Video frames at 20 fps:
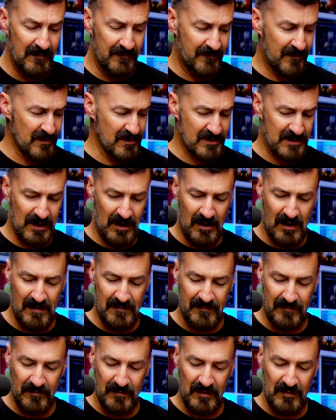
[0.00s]
First
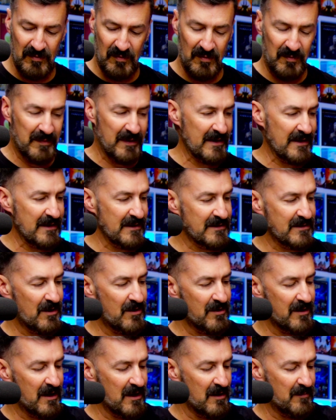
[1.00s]
off, we will be
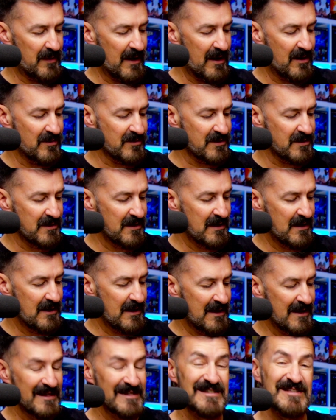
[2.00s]
talking about,
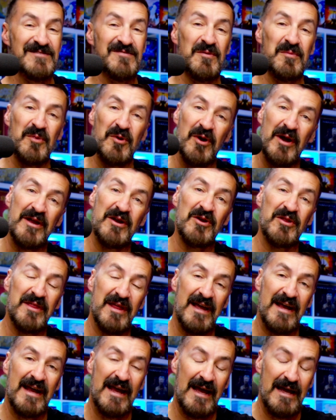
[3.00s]
this is from Greater
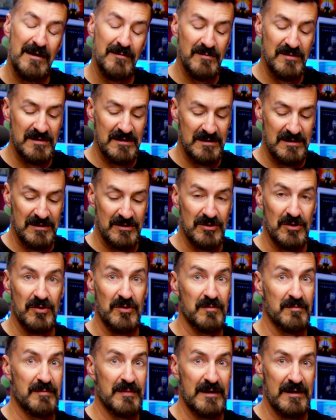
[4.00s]
Than Games. This is
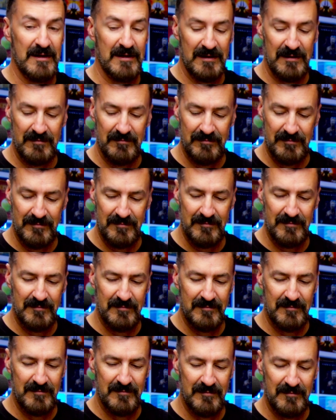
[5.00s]
their big
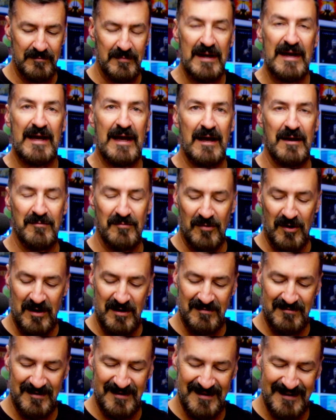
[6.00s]
game, right?